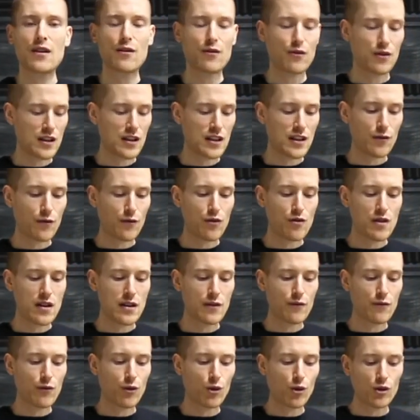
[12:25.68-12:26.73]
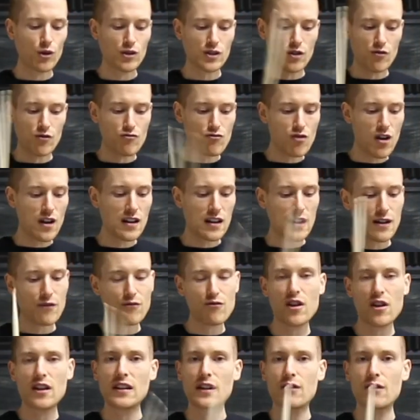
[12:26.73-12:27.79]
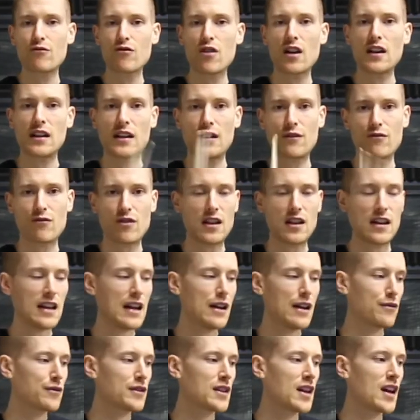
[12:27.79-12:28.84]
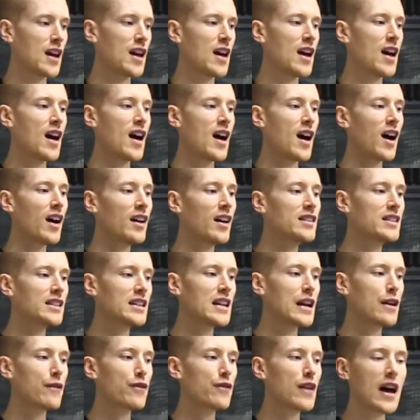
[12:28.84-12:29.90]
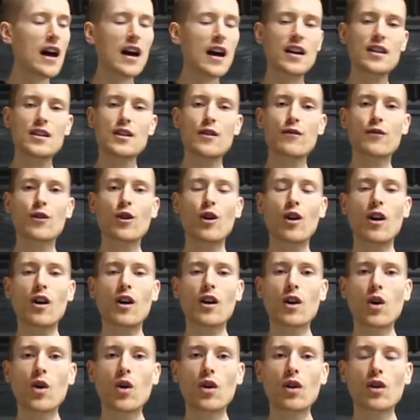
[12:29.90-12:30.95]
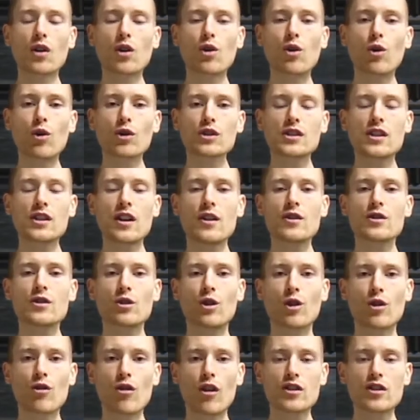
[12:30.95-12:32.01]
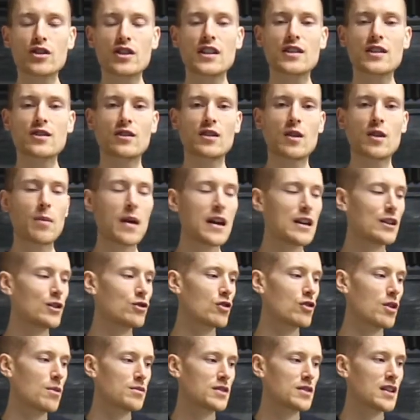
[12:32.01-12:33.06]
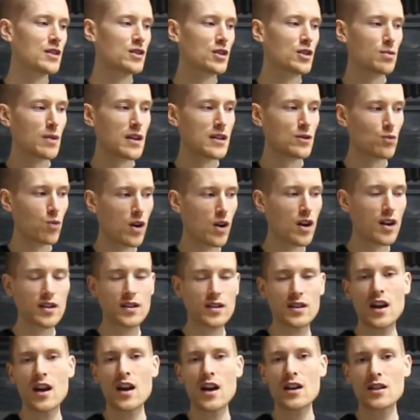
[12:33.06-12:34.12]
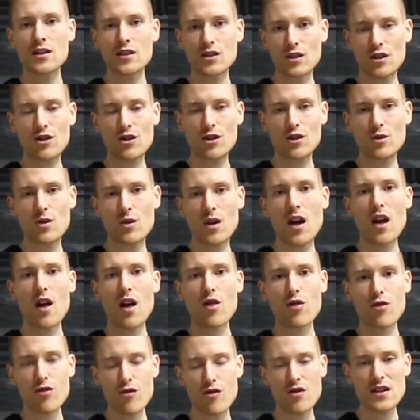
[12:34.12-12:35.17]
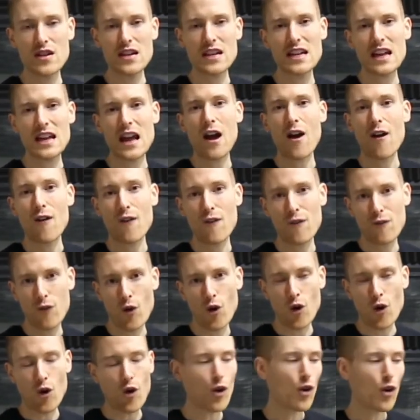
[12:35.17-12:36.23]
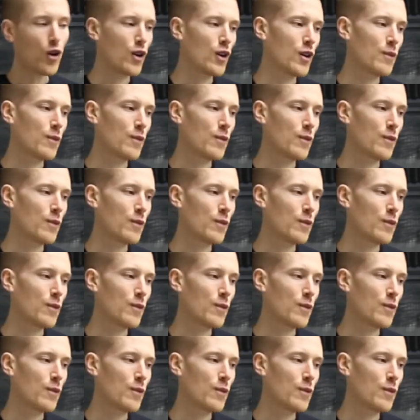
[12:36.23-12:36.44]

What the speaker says: for the 3 and 4. So right, left, right, left, right, left, right, left. Underneath that, you've got quarter notes or crotchets on the bass drum. So that just plays 1, 2, 3, 4.